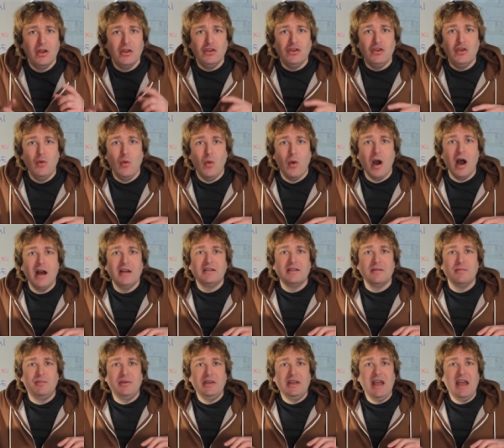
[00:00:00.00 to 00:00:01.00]
you want
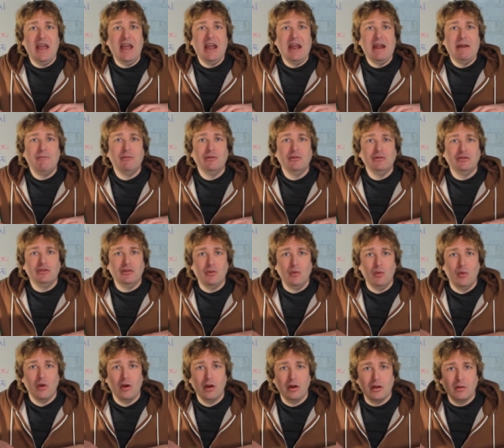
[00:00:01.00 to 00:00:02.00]
to be able to
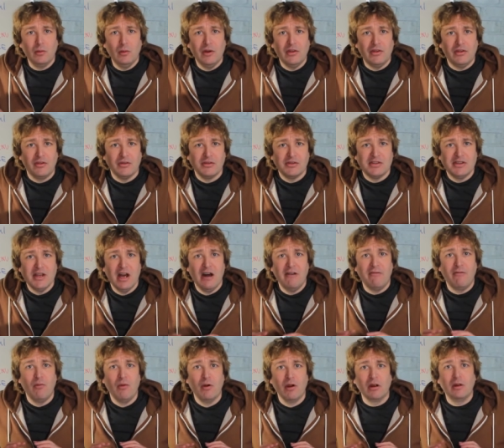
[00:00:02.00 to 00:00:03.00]
work with
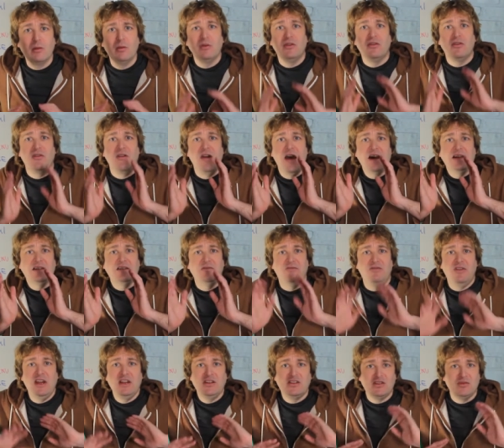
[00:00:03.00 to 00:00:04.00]
yourself, work with your
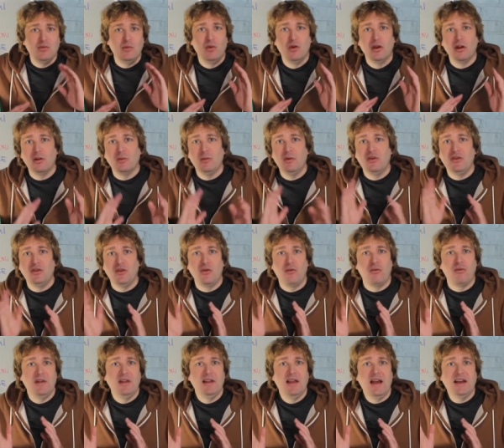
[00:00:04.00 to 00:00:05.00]
activation, work with
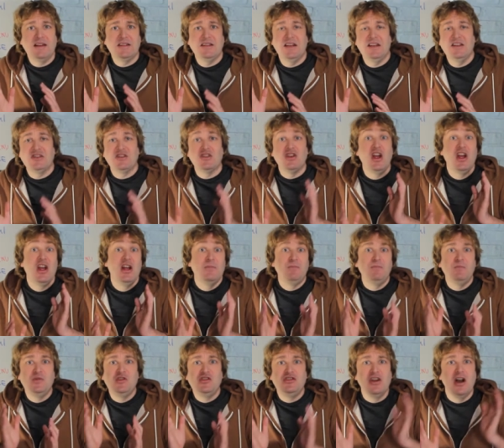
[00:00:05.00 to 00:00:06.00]
your relaxation,
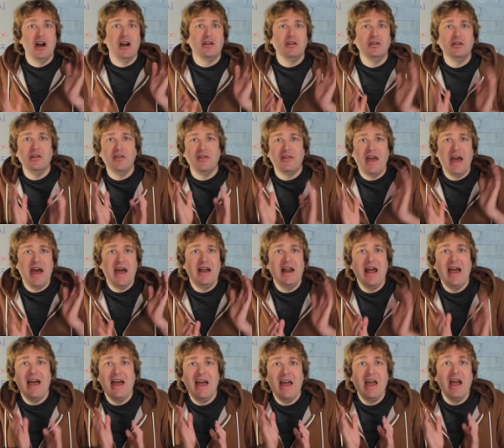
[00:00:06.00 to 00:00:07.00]
juggle
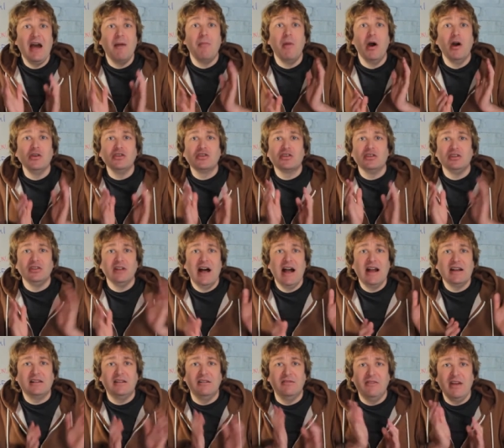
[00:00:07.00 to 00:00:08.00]
that emotional
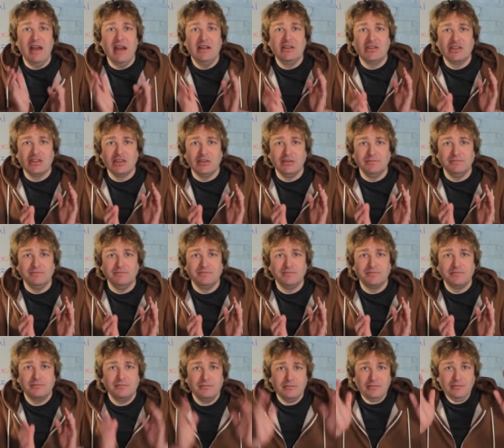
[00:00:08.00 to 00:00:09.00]
activation
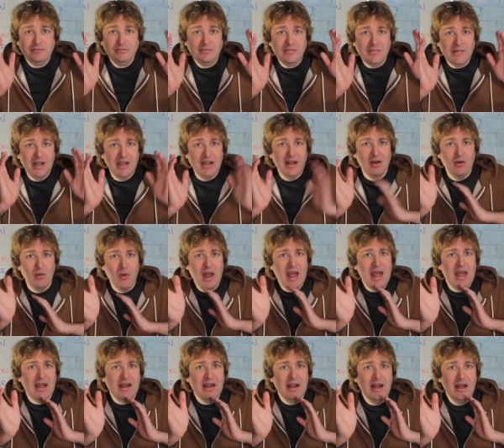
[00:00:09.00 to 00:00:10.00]
in a
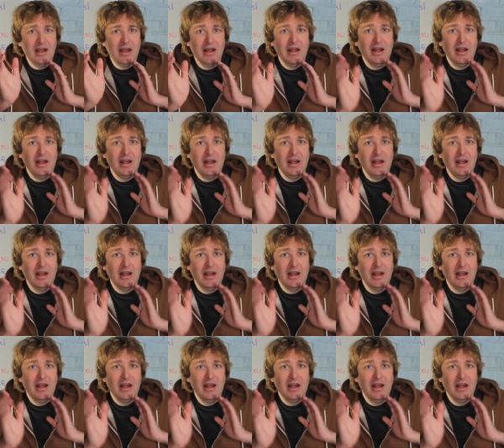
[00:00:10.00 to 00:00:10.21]
way